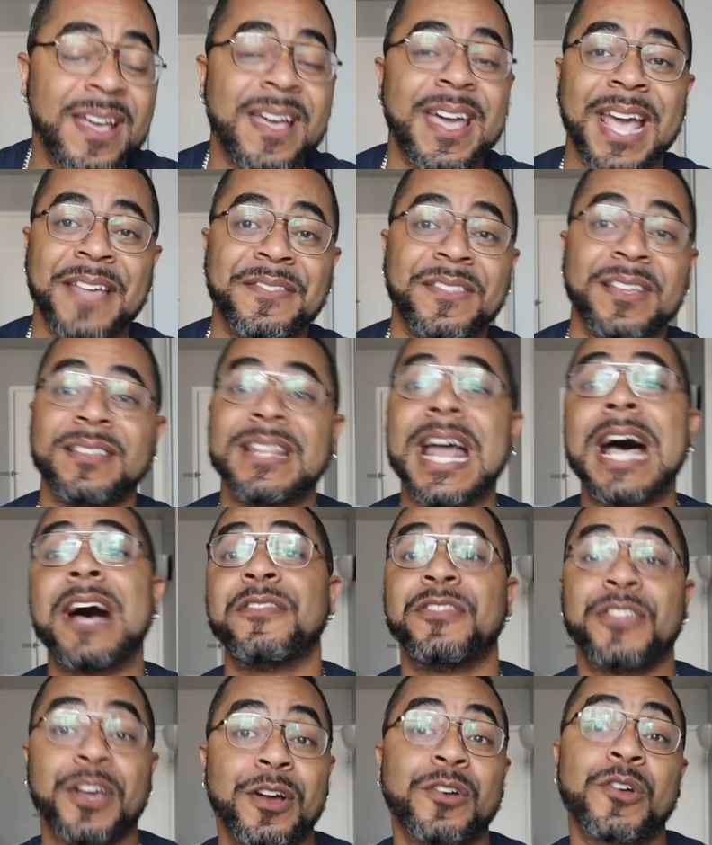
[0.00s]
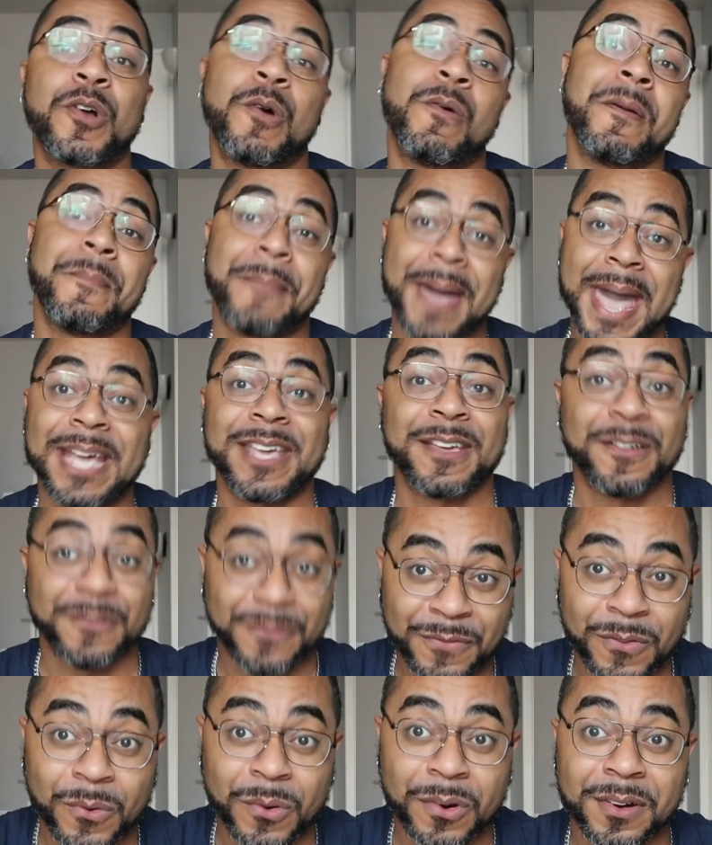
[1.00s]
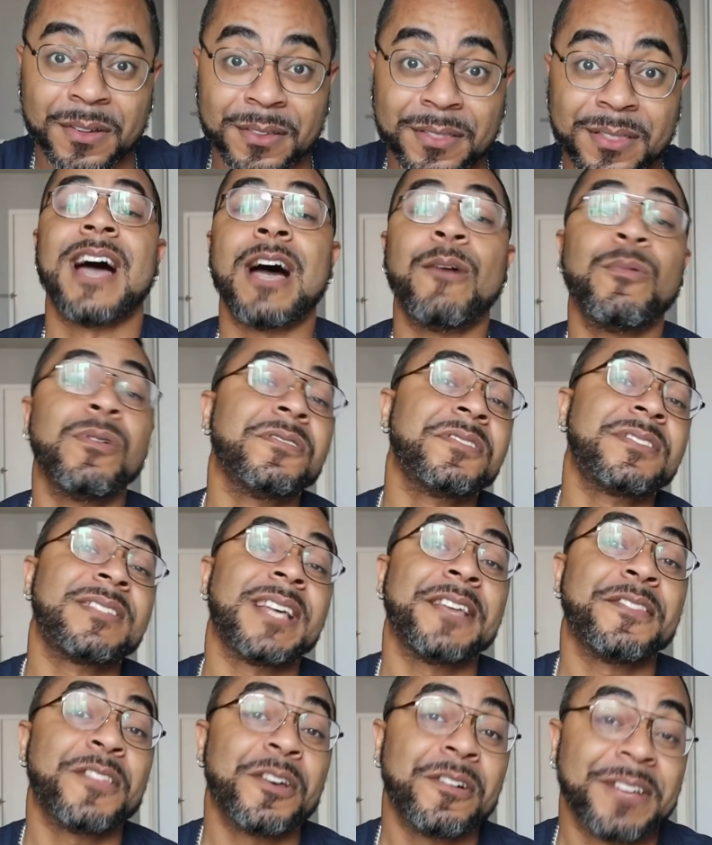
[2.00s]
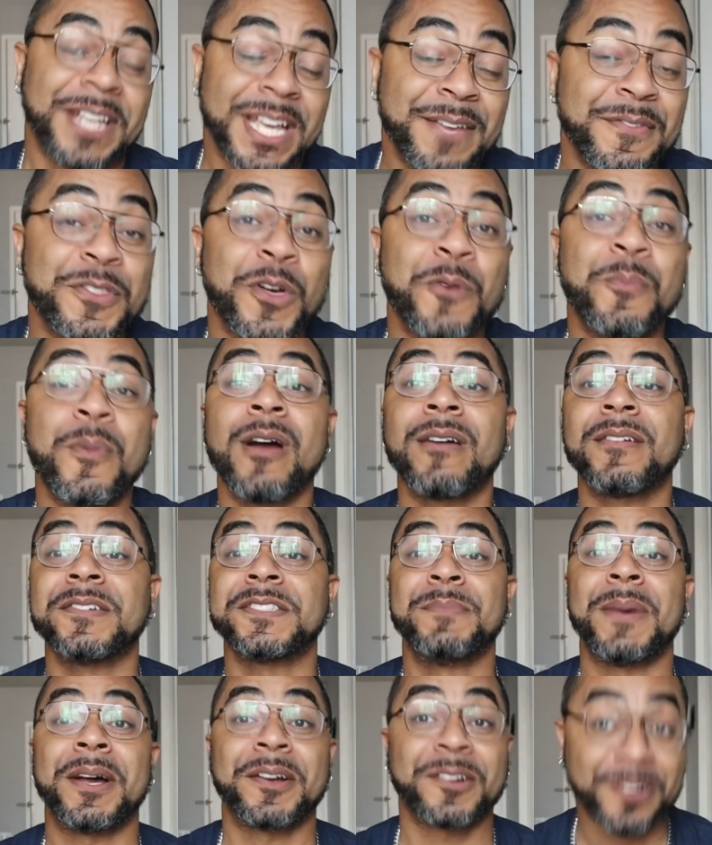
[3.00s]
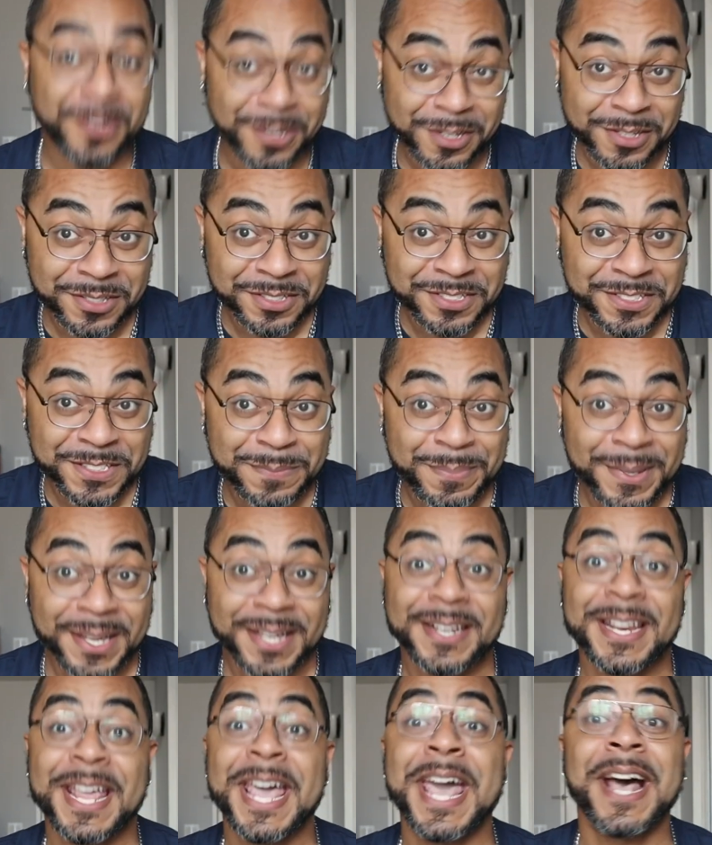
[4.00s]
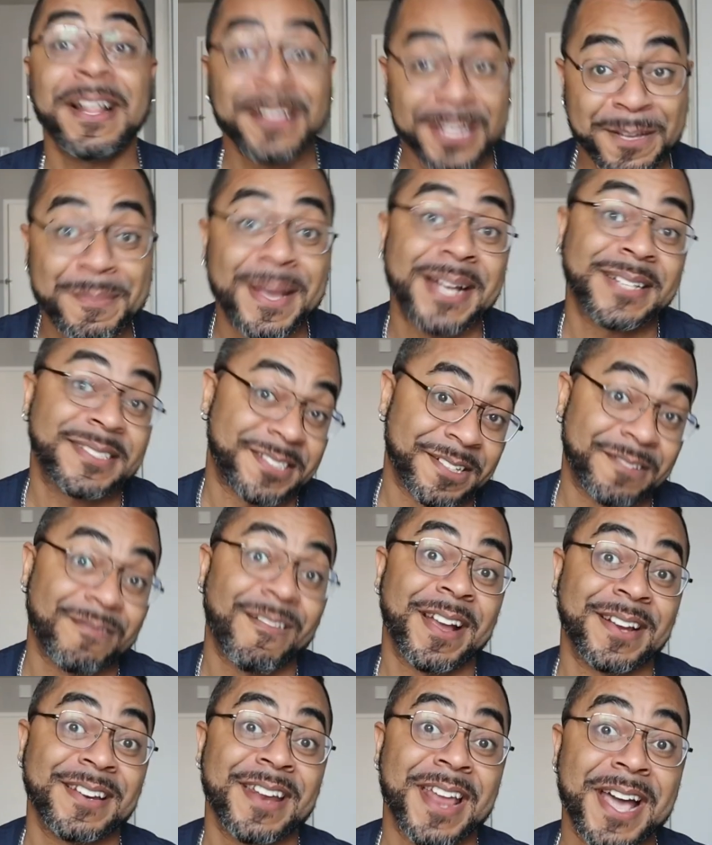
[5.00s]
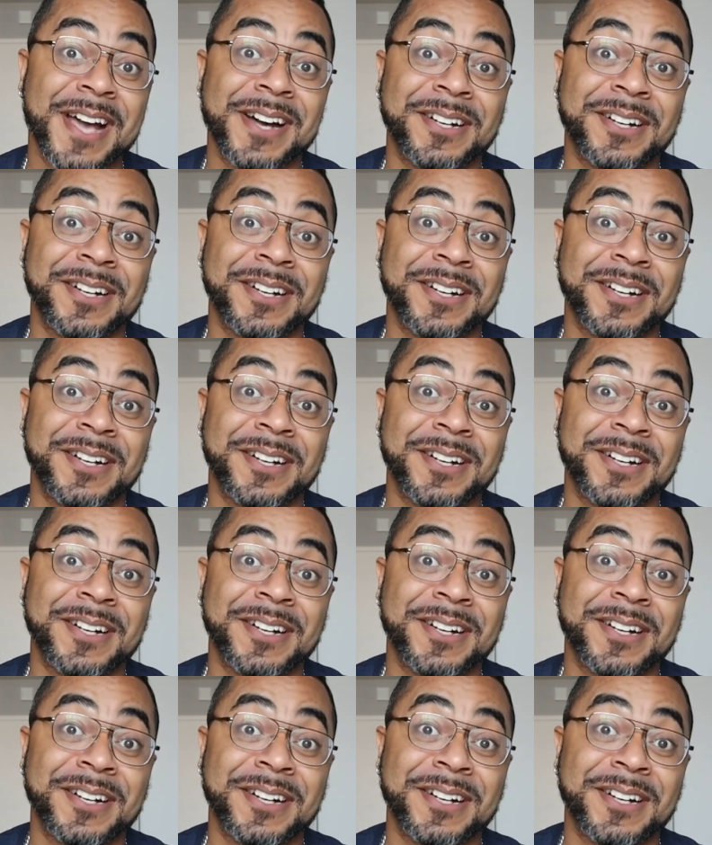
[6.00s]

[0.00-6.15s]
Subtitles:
And then now they're going back and forth. I will say, though, even though Margaret's my girl, she's being hella messy right now.